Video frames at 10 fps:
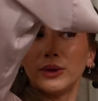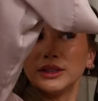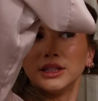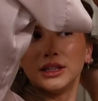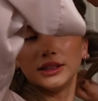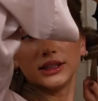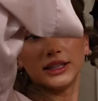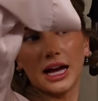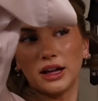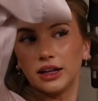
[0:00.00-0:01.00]
went to this
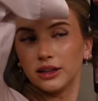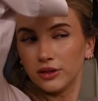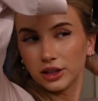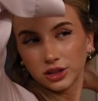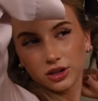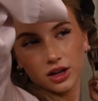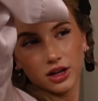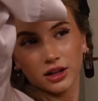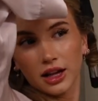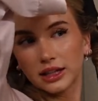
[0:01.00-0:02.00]
Italian
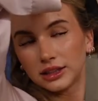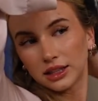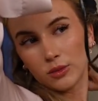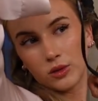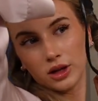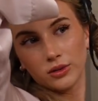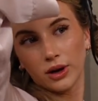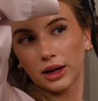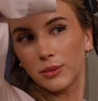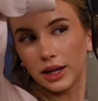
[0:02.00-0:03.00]
restaurant that someone
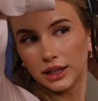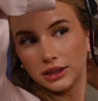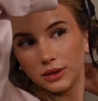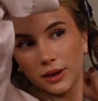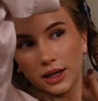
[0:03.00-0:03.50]
recommended to